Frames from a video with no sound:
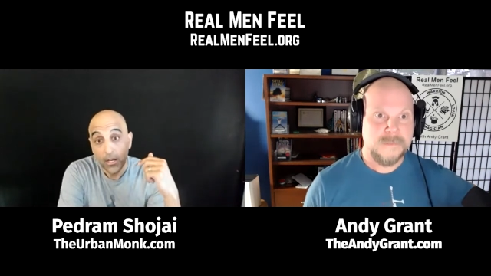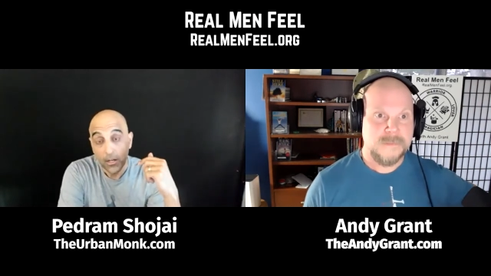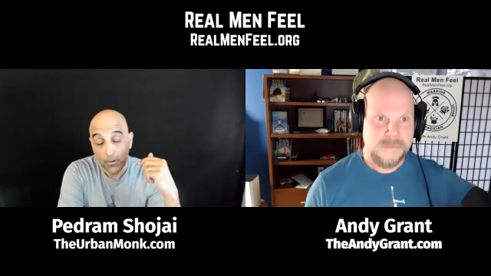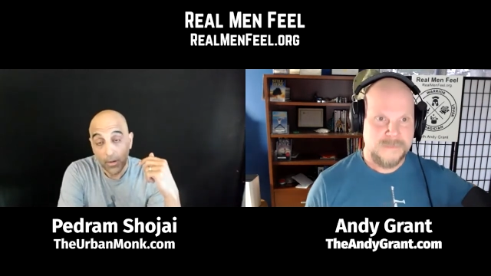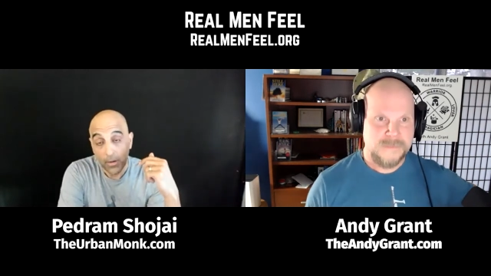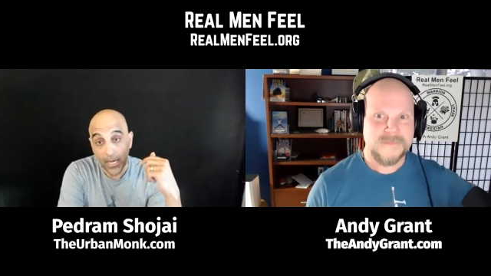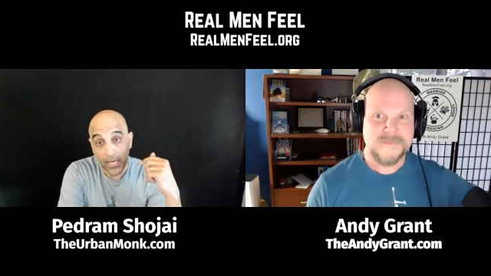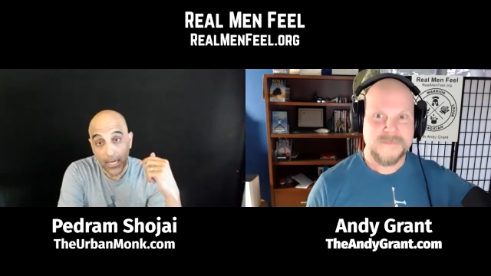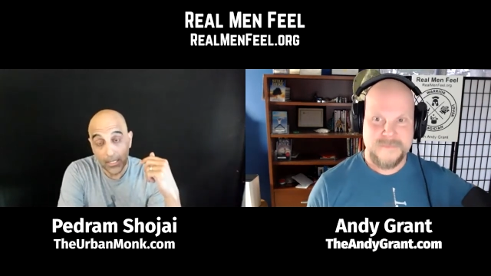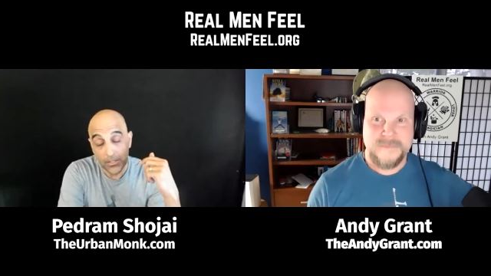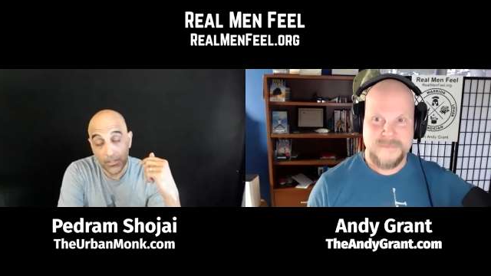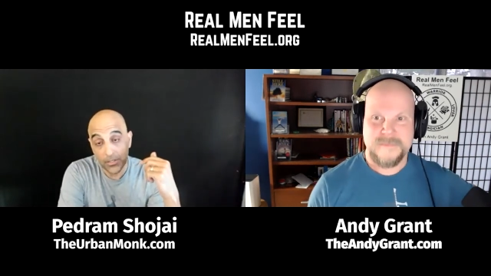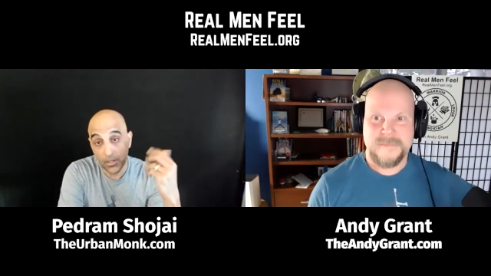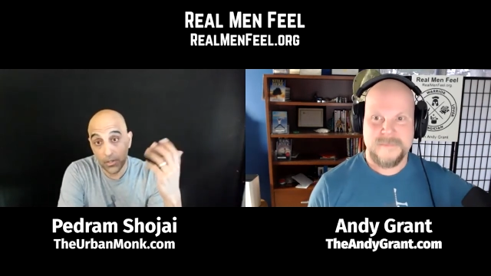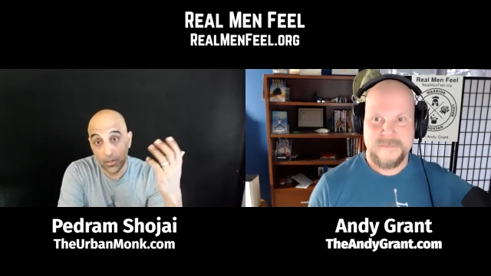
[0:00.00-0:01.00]
Speaker 1: right and
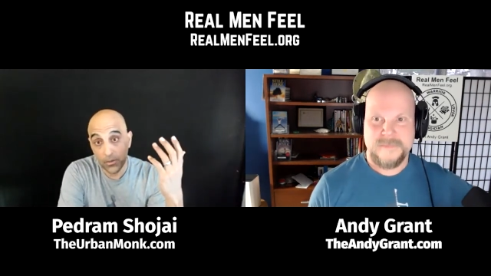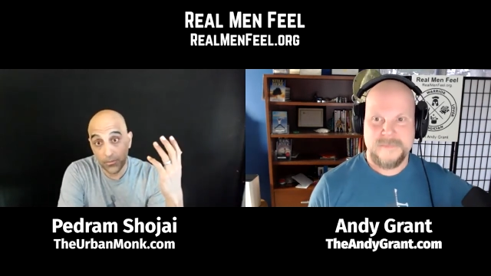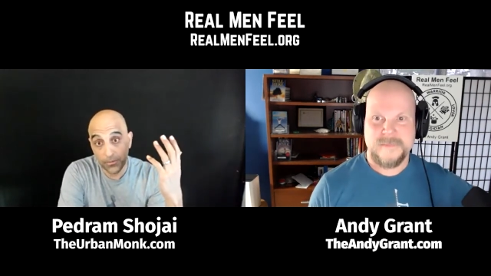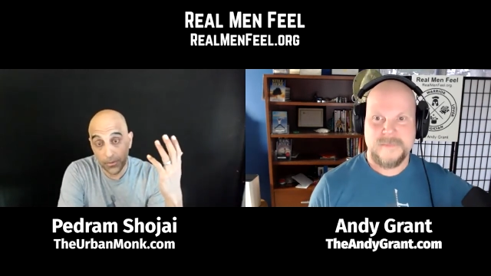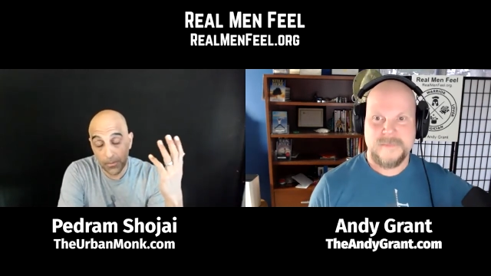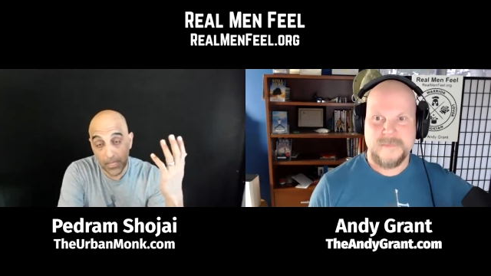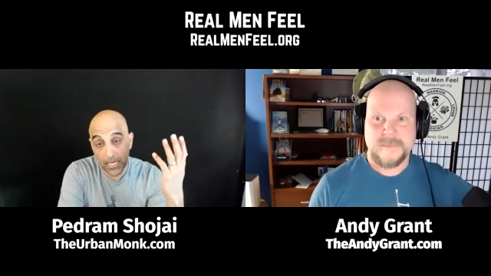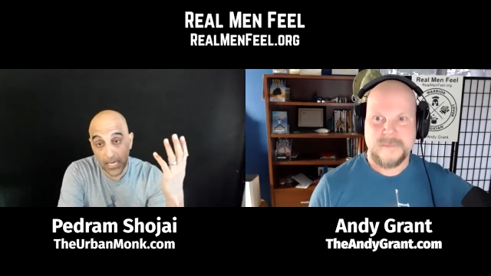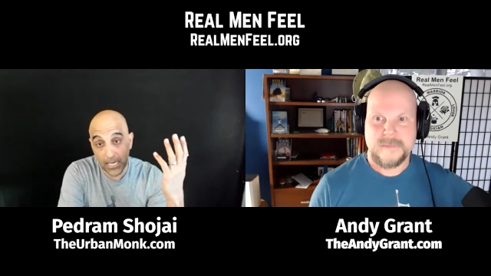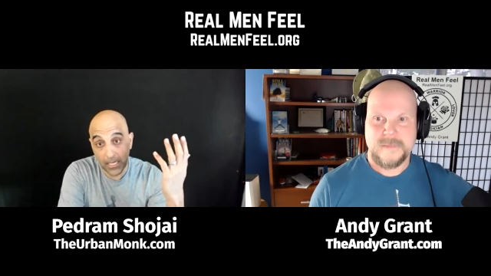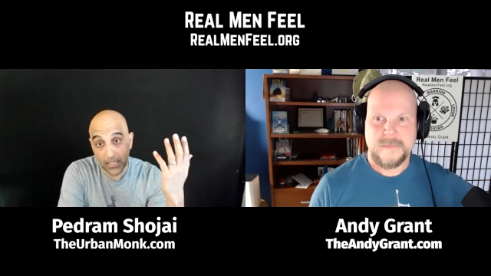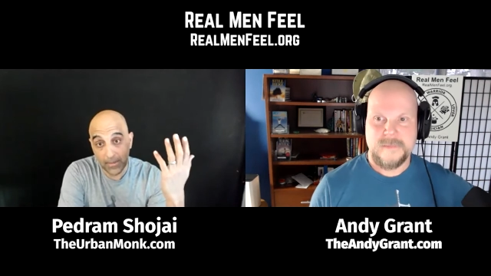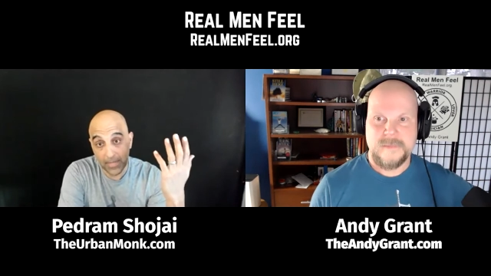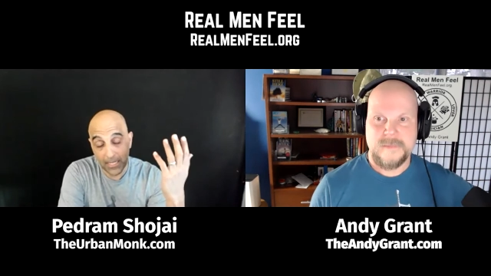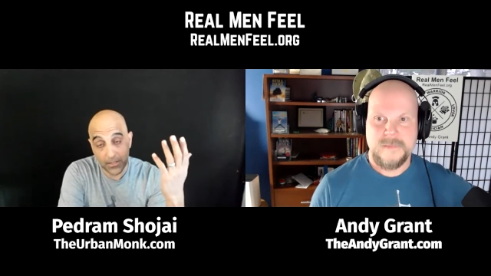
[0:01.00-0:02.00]
so for me
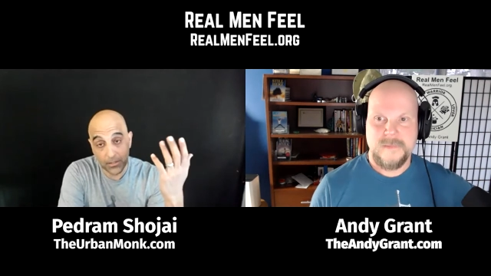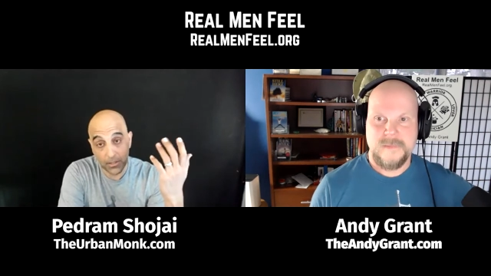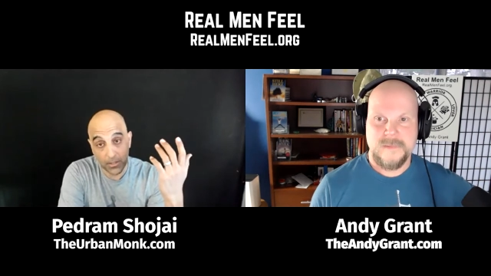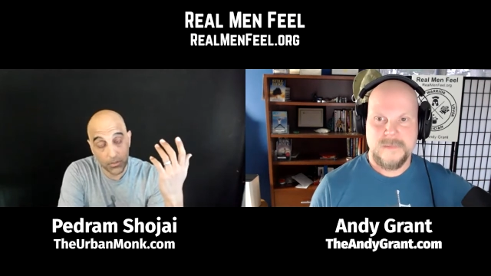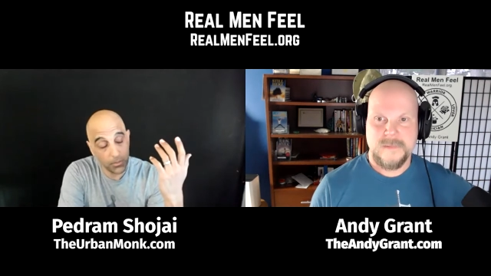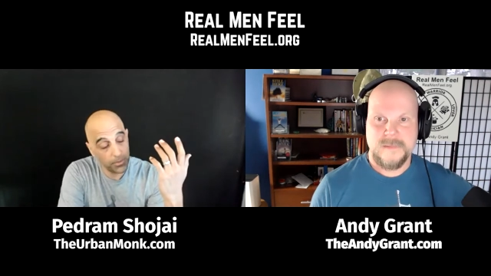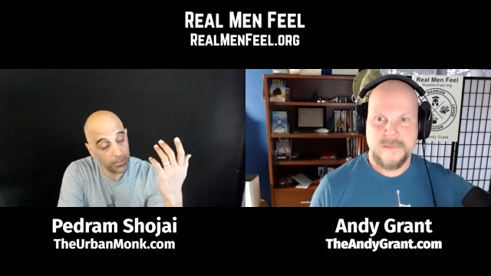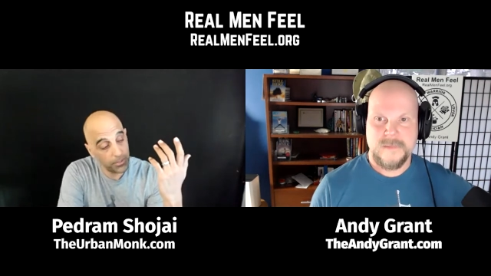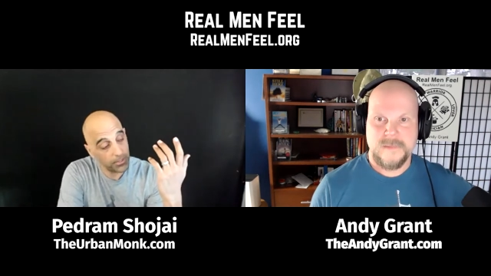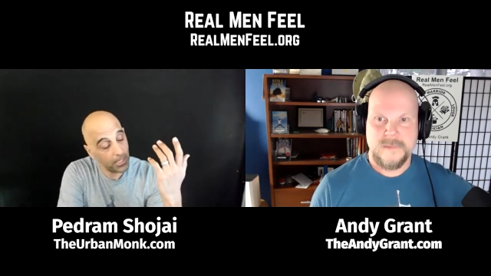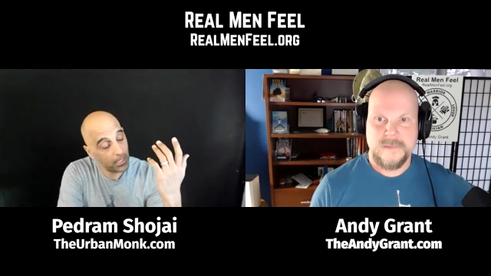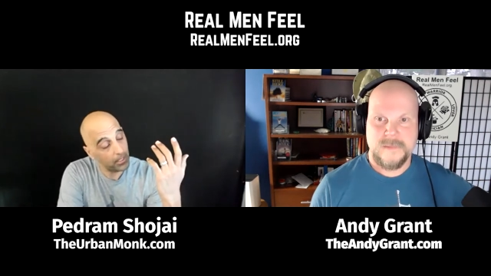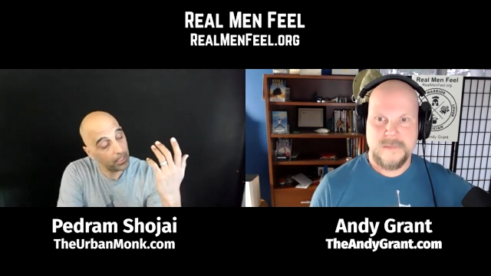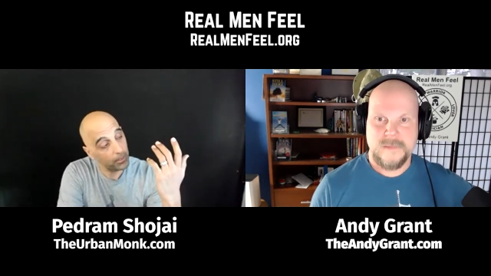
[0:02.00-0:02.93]
that starts with just kind of like